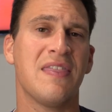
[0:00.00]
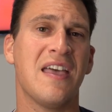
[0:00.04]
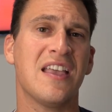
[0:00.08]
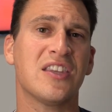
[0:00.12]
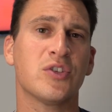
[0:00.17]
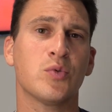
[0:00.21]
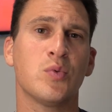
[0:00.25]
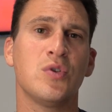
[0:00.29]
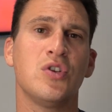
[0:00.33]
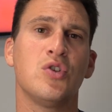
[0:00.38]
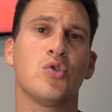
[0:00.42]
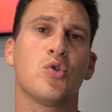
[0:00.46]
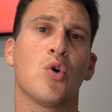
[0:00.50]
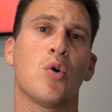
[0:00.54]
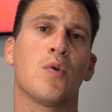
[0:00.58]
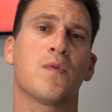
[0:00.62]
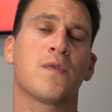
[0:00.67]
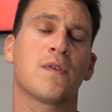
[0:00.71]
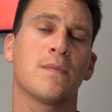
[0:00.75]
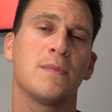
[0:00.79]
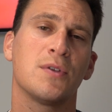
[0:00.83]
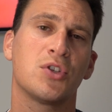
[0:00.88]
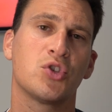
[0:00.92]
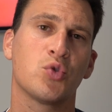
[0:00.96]
that's when you go
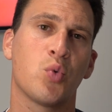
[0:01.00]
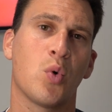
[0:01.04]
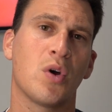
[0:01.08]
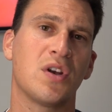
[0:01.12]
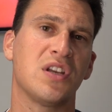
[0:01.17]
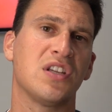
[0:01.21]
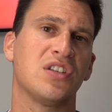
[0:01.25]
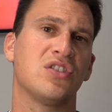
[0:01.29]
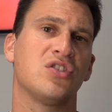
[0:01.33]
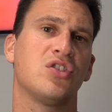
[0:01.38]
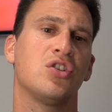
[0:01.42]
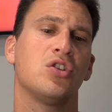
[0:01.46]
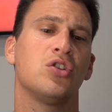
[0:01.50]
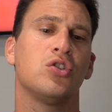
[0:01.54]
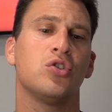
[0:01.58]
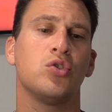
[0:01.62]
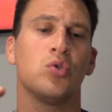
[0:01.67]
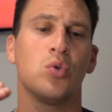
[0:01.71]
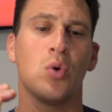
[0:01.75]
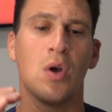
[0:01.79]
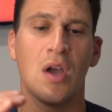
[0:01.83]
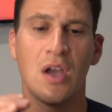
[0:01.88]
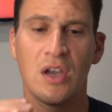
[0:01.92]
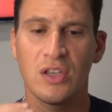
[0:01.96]
from a
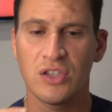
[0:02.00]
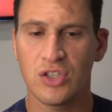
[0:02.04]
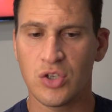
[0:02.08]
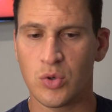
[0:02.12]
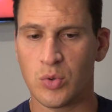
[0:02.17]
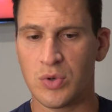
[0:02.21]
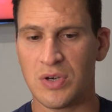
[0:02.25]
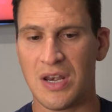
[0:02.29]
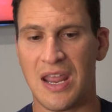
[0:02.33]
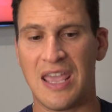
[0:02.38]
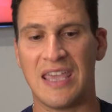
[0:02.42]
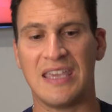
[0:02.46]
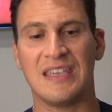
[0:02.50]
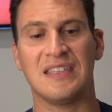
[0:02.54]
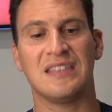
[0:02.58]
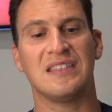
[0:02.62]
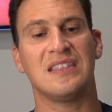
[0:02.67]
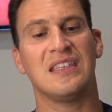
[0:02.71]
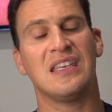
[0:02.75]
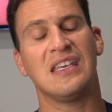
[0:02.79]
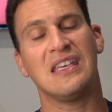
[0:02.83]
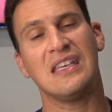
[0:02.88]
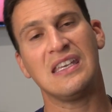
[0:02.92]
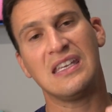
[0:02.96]
22 to an
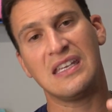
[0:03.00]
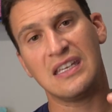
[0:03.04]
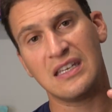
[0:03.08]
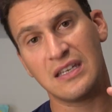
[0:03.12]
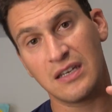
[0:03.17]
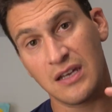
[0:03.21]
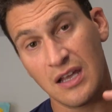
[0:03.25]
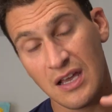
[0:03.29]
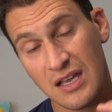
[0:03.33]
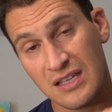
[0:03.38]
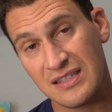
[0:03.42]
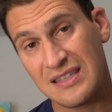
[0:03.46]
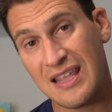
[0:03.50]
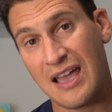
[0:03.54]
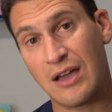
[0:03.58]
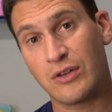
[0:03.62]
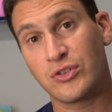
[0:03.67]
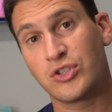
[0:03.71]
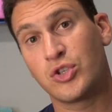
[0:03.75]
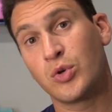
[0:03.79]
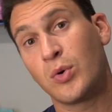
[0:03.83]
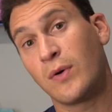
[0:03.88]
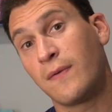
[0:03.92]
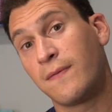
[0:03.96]
18,
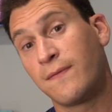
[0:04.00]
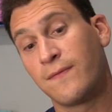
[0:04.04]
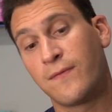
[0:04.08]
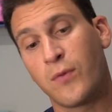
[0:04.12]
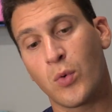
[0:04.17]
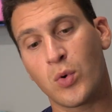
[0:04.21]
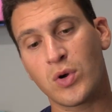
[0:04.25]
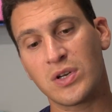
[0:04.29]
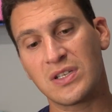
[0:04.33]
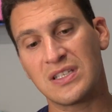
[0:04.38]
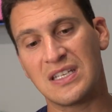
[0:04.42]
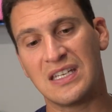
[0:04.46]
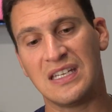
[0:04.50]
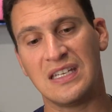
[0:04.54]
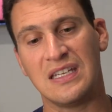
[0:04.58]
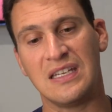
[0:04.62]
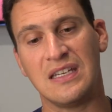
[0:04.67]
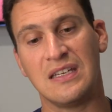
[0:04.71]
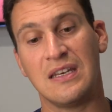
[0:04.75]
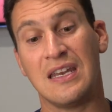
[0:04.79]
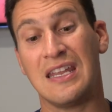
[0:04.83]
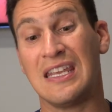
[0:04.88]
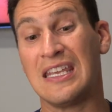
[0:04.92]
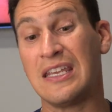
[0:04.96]
down to a
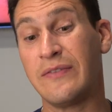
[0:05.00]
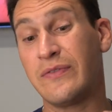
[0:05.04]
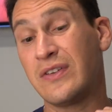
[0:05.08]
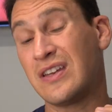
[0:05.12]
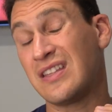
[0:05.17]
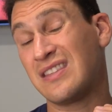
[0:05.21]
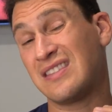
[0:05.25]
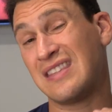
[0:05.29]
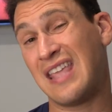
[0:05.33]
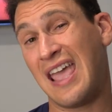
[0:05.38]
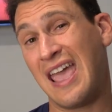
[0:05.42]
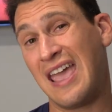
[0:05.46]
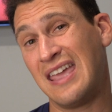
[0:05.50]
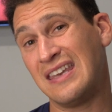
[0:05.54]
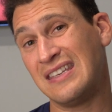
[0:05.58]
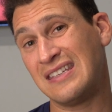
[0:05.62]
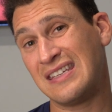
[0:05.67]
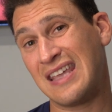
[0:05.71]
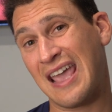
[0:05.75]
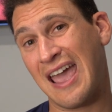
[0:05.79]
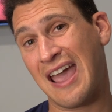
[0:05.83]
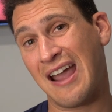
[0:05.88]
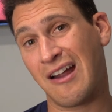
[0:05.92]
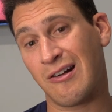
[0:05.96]
14, even a
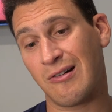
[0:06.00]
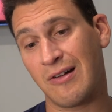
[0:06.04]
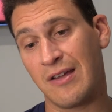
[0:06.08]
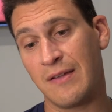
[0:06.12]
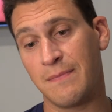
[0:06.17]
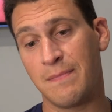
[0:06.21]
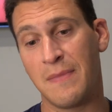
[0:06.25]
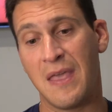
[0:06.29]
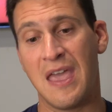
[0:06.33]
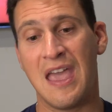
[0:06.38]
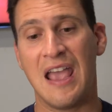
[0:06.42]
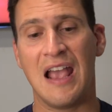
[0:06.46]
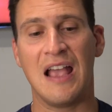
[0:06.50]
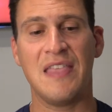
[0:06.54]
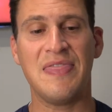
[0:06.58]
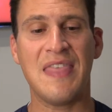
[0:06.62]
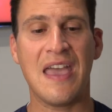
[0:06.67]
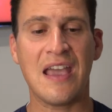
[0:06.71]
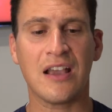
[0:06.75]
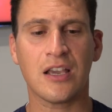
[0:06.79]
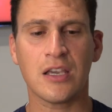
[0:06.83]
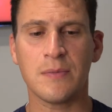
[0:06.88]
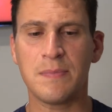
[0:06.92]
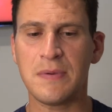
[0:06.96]
10 karat, And
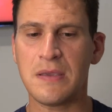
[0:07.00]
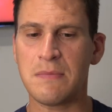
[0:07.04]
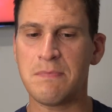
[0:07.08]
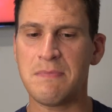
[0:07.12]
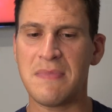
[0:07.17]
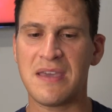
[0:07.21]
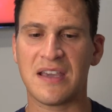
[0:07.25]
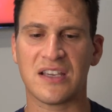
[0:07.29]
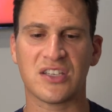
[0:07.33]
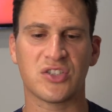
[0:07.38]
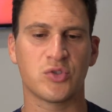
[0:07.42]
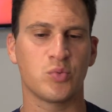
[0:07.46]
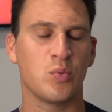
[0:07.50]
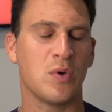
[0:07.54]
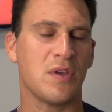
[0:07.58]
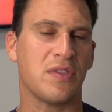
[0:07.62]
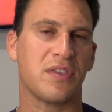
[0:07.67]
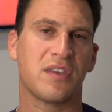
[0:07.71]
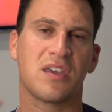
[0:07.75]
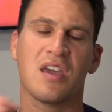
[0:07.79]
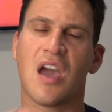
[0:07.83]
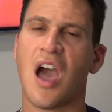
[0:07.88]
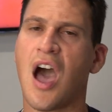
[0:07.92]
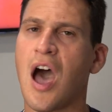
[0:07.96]
that could be mixed
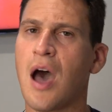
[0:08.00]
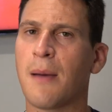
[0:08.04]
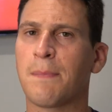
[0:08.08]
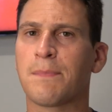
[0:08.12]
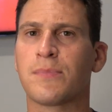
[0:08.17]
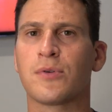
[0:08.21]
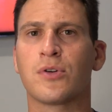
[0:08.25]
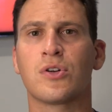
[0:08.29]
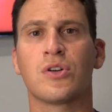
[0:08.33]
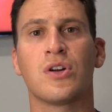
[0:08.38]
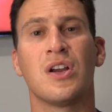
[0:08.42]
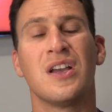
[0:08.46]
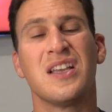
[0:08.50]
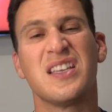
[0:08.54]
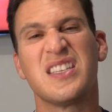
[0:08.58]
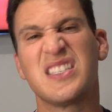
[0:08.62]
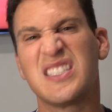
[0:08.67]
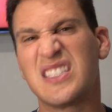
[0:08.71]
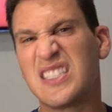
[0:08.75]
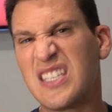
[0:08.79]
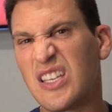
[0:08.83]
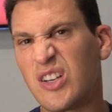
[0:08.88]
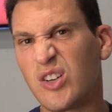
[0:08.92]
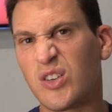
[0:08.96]
with copper,
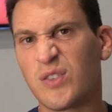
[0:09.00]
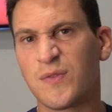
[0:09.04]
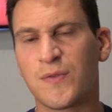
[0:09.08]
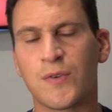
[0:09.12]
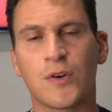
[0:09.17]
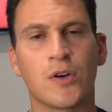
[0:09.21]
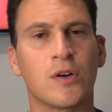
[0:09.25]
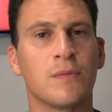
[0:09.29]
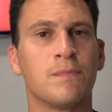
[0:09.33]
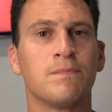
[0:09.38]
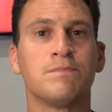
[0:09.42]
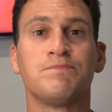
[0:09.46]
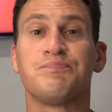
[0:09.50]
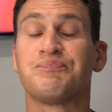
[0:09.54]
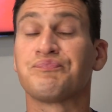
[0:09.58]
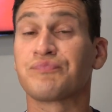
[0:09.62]
silver,